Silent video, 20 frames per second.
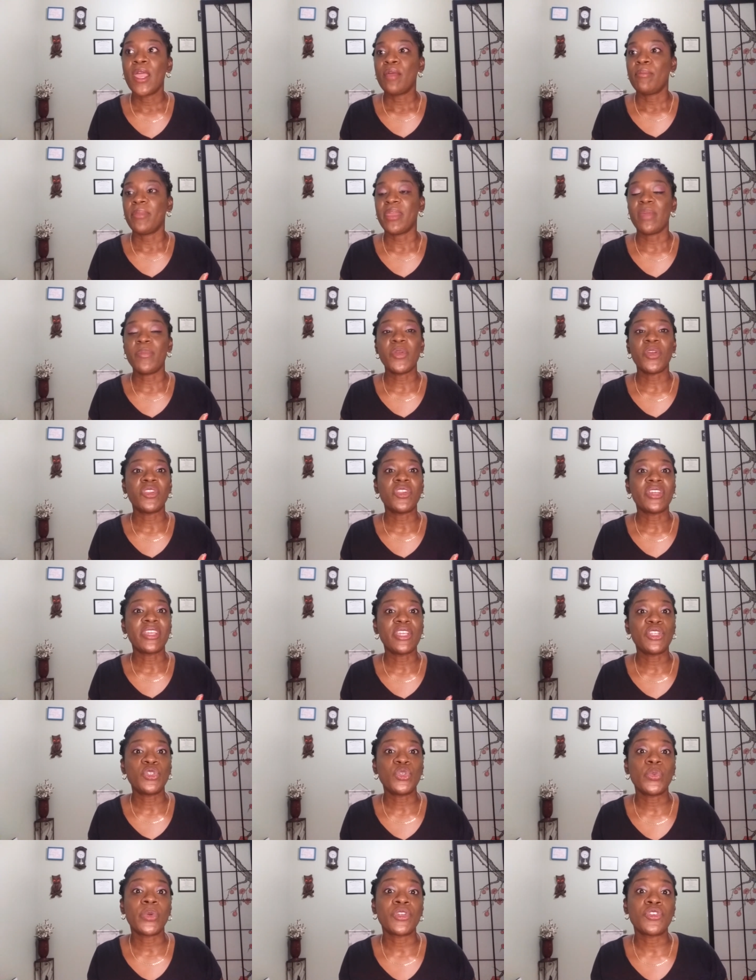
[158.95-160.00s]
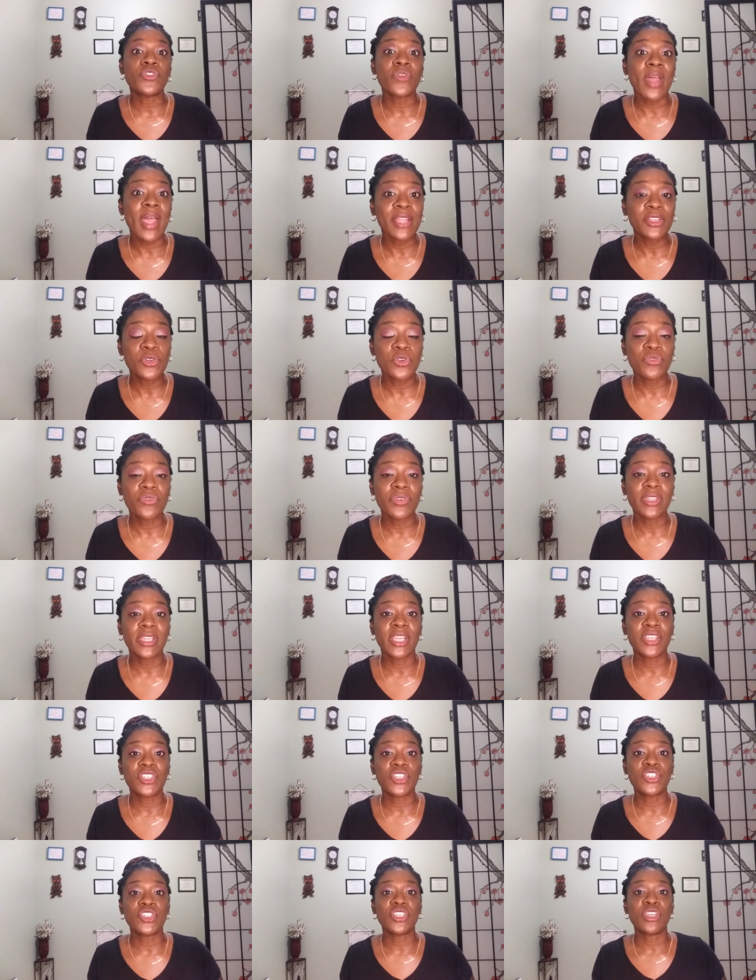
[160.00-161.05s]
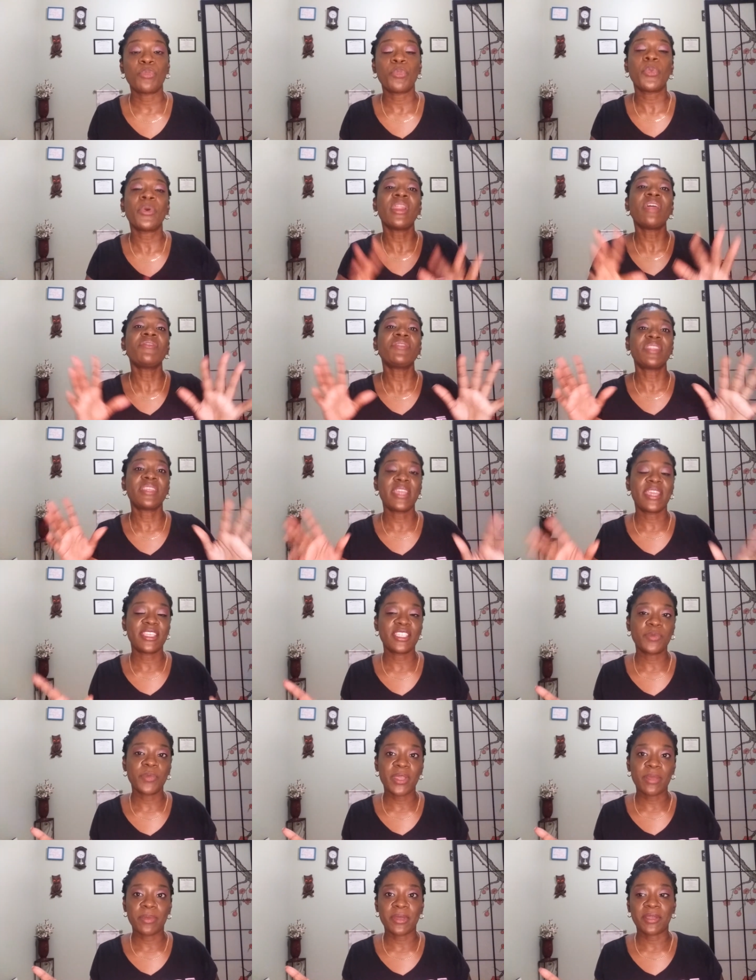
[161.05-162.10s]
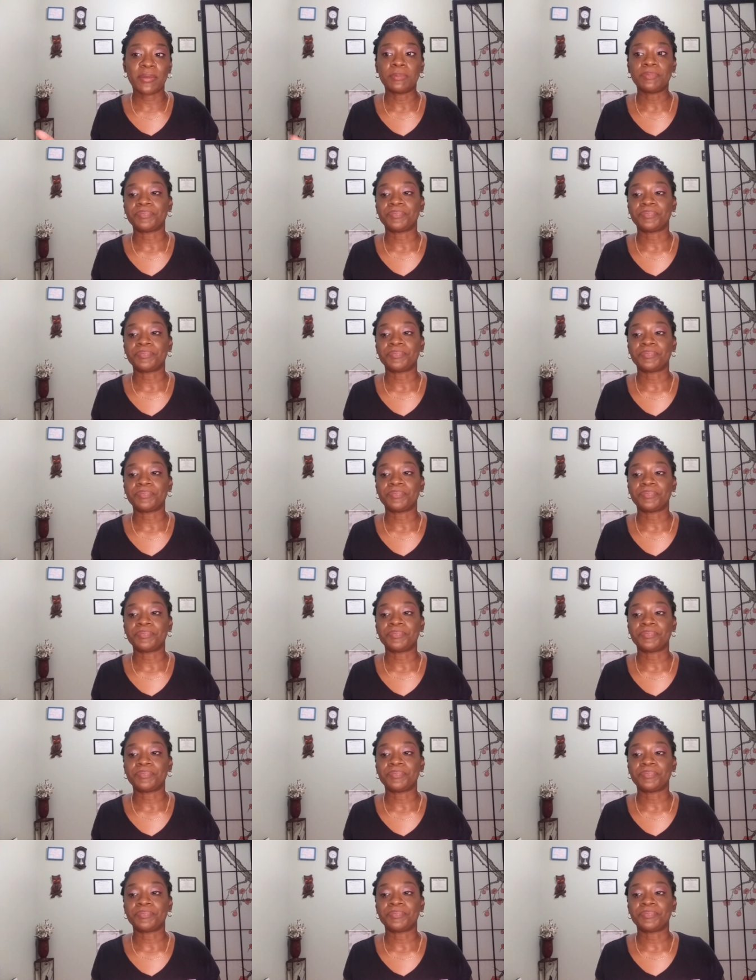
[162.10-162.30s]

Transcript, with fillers: Maybe you're looking to attract a new relationship, whatever the case may be.